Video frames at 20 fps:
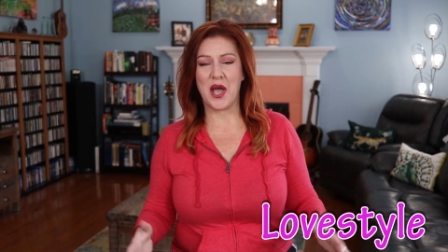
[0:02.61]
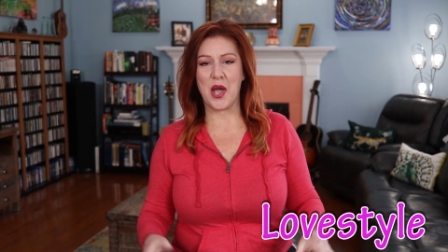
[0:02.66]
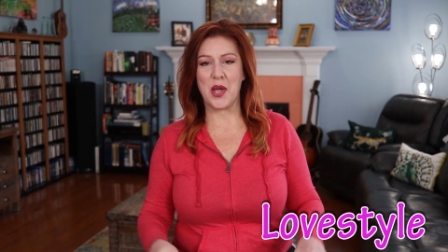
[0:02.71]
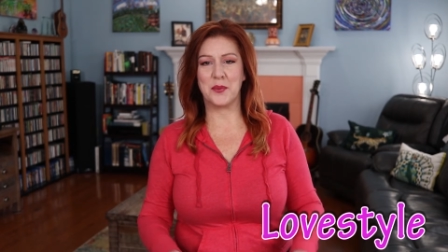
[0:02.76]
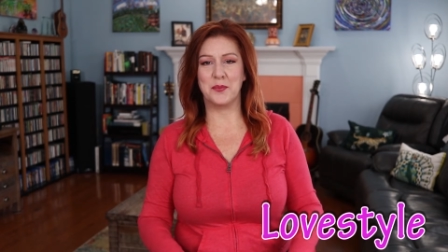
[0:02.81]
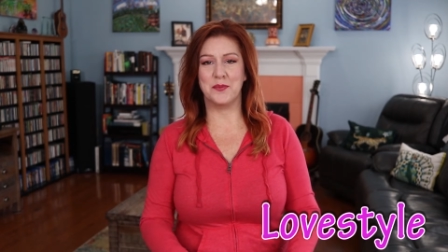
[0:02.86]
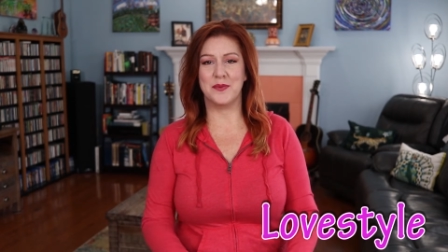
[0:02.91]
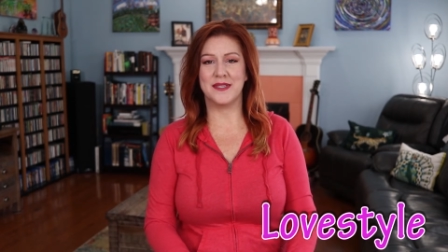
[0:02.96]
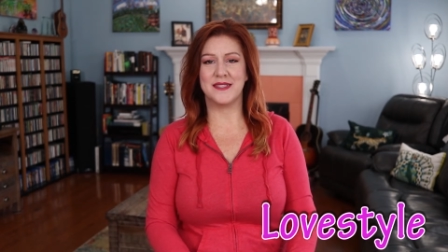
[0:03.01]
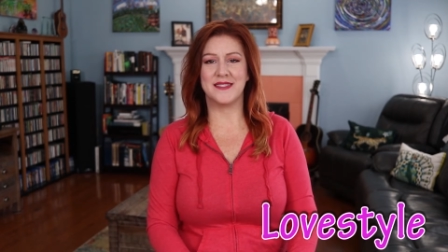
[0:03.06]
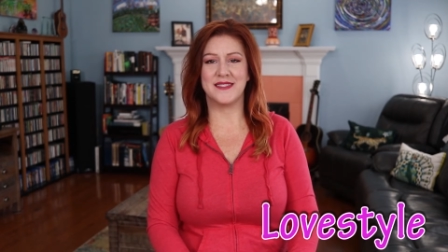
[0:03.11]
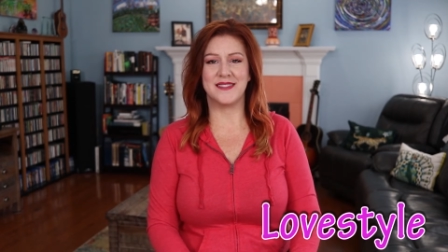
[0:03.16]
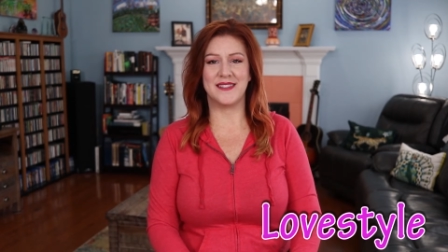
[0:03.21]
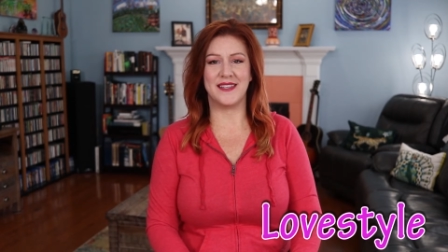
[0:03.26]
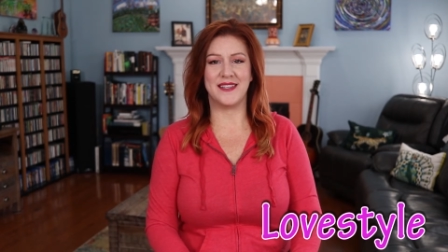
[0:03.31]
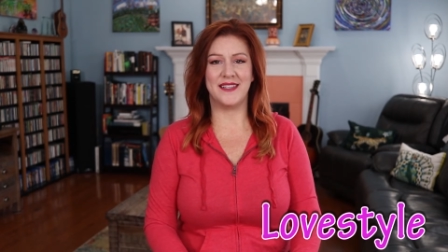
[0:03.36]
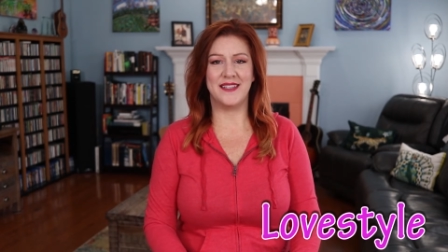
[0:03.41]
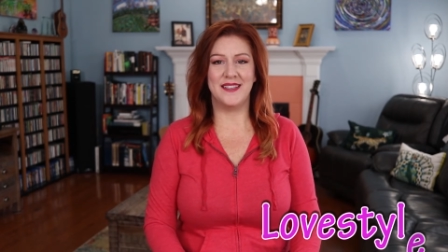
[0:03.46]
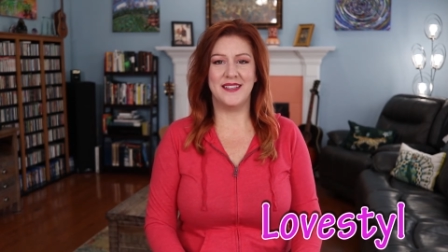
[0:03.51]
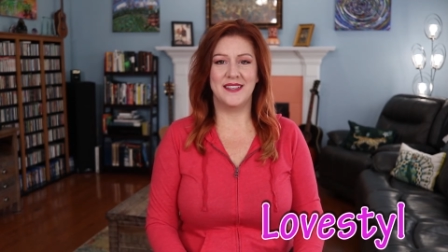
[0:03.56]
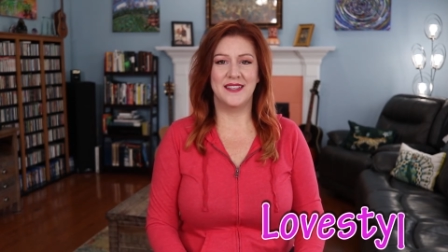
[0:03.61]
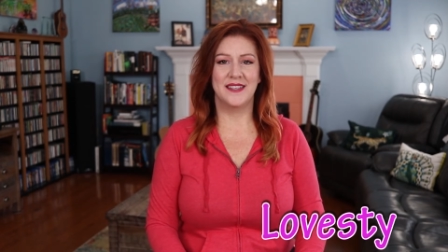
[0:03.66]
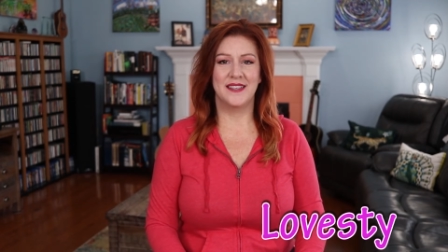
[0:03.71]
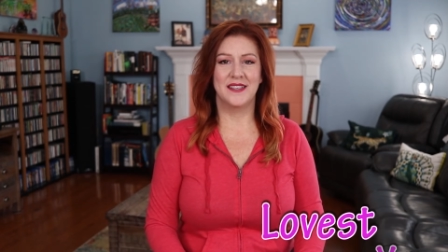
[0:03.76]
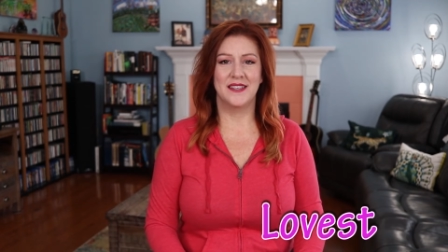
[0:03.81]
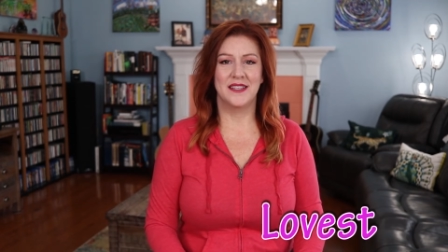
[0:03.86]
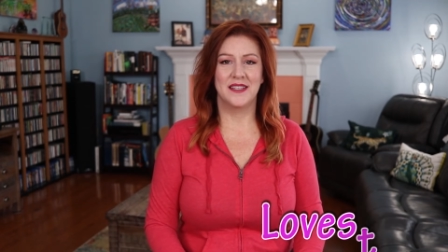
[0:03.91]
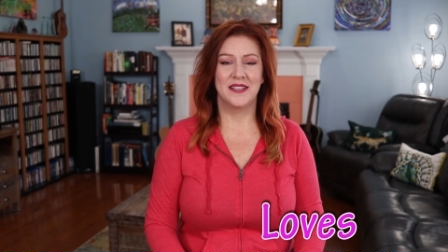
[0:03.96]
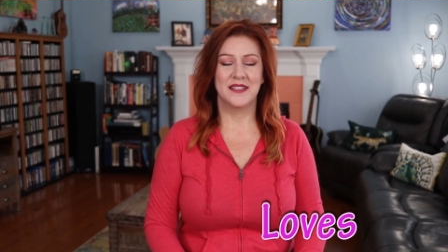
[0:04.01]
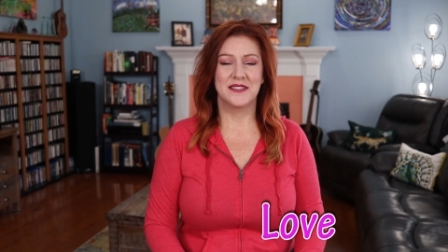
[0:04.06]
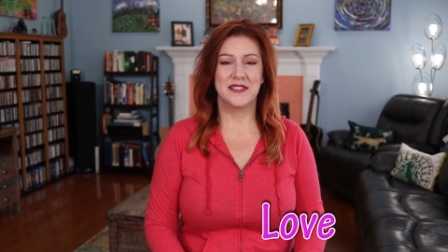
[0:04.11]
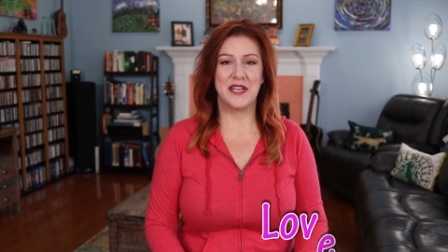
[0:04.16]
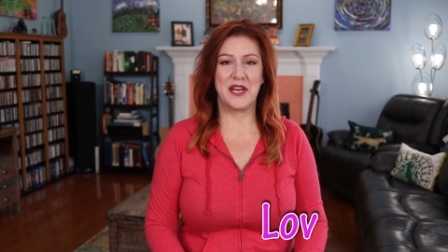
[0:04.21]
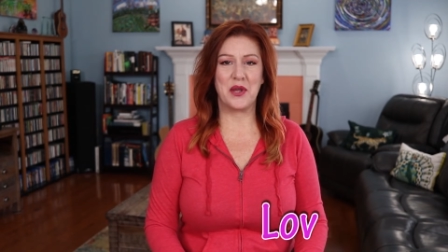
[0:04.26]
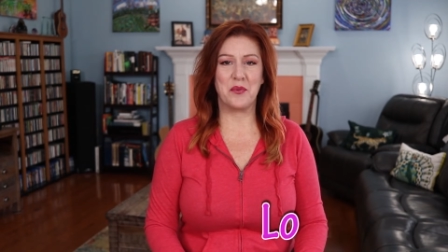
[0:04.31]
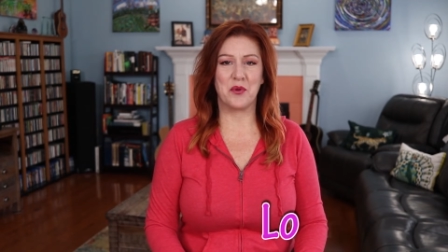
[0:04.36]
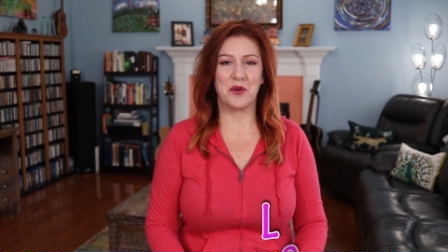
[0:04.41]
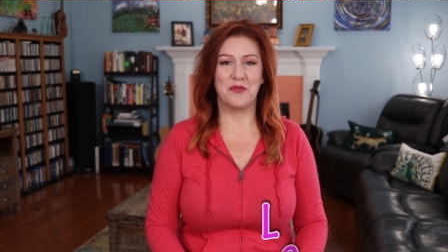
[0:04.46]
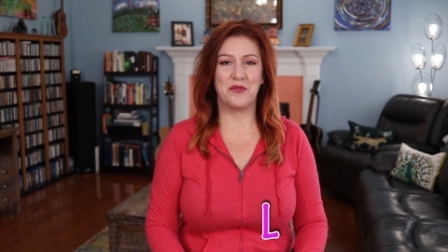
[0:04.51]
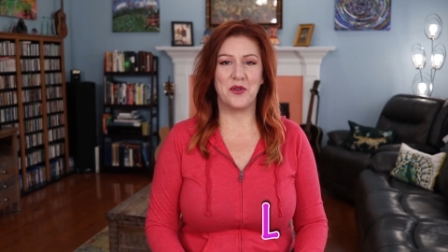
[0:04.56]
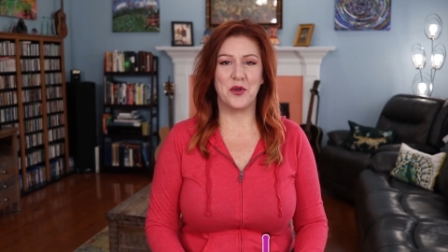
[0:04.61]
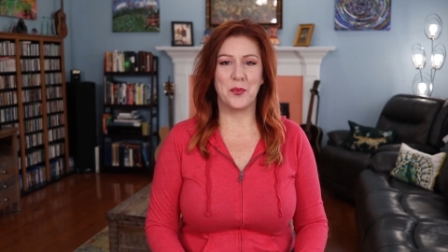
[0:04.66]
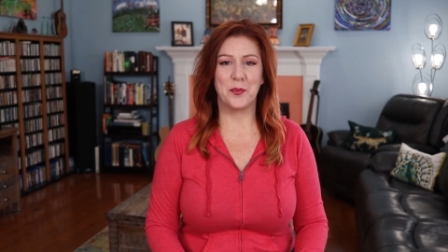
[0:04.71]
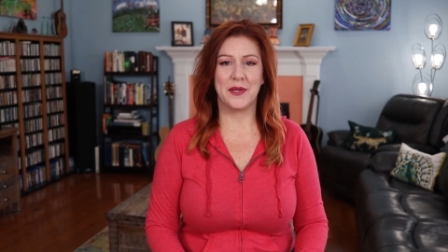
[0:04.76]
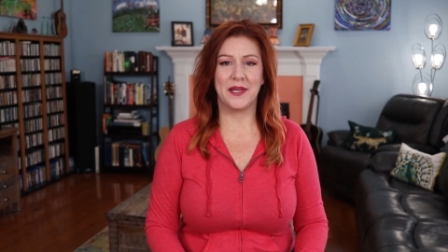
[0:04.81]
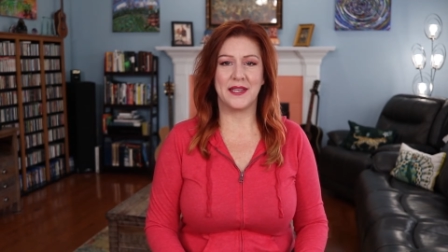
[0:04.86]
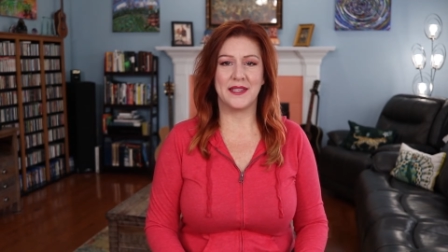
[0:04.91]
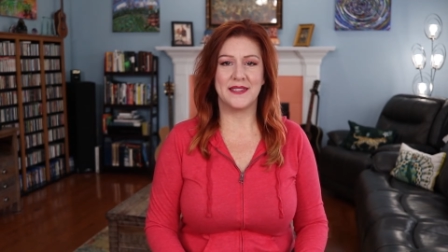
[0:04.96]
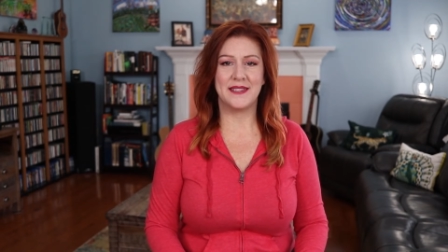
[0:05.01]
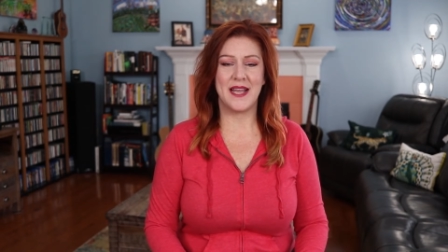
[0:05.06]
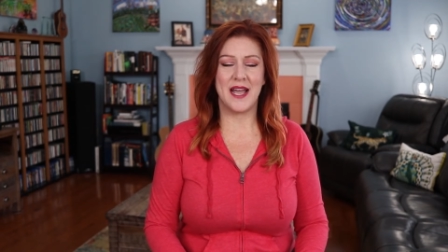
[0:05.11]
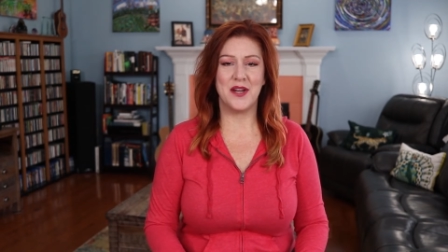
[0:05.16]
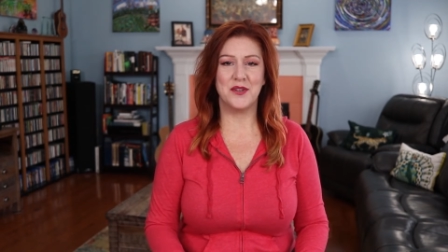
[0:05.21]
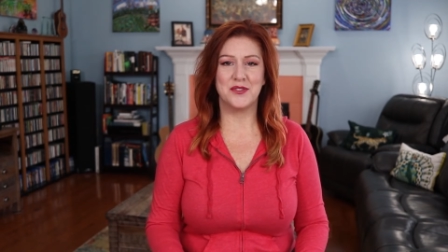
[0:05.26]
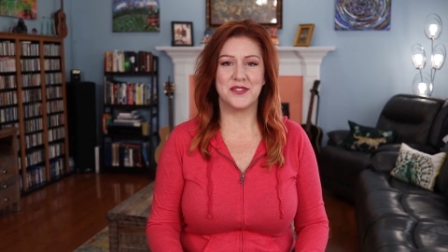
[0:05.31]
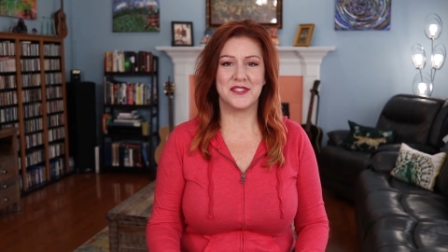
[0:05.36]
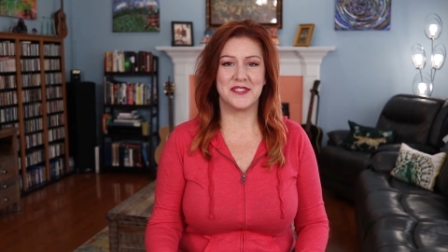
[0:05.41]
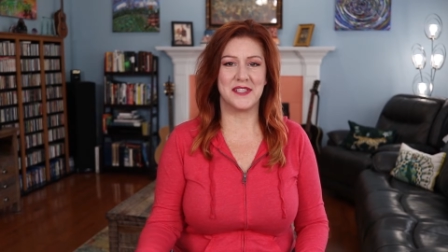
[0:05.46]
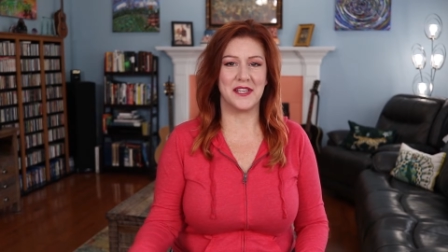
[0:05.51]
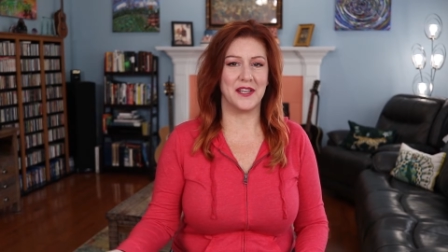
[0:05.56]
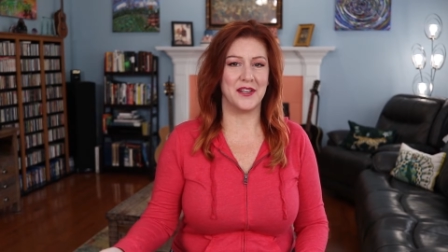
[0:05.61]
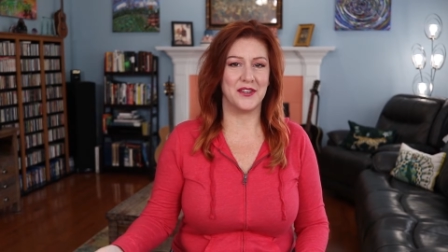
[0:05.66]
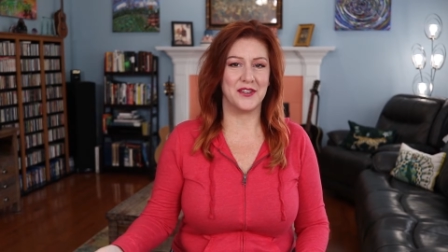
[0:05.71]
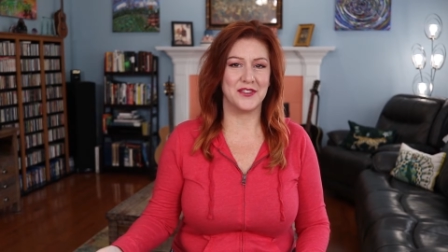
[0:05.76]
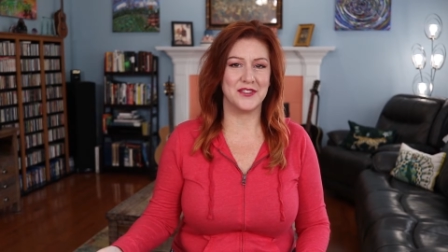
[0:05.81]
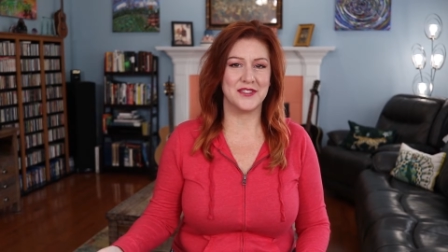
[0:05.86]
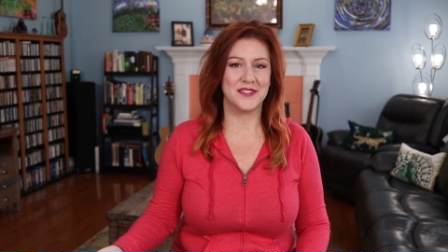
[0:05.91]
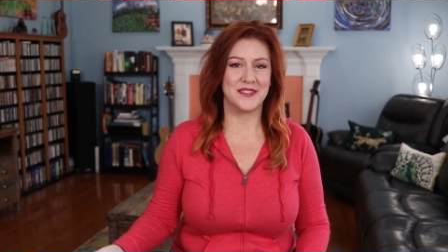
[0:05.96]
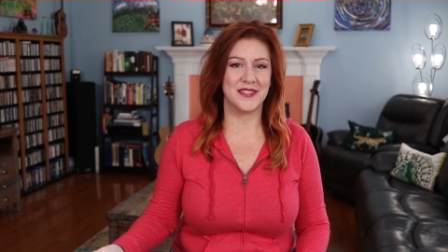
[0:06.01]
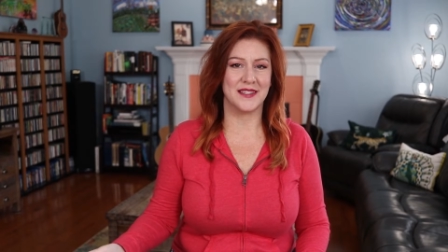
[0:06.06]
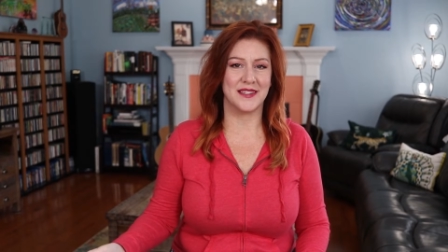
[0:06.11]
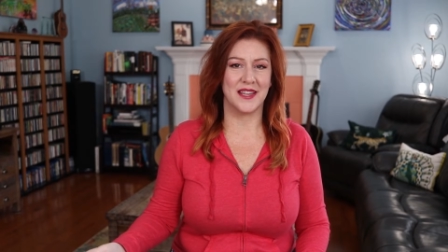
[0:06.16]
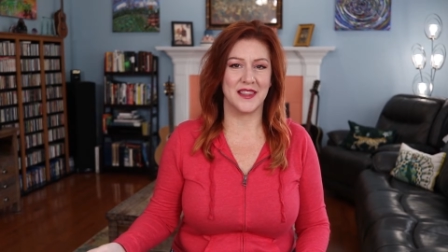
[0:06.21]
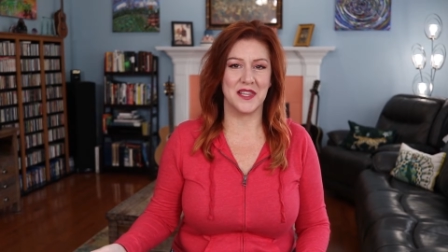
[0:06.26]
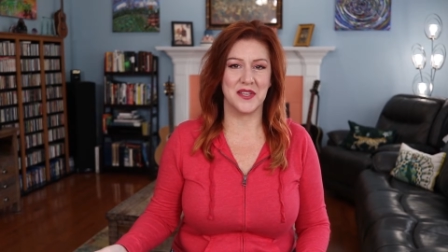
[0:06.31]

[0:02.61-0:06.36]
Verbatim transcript: I'm Misty. Today we're filming downstairs at the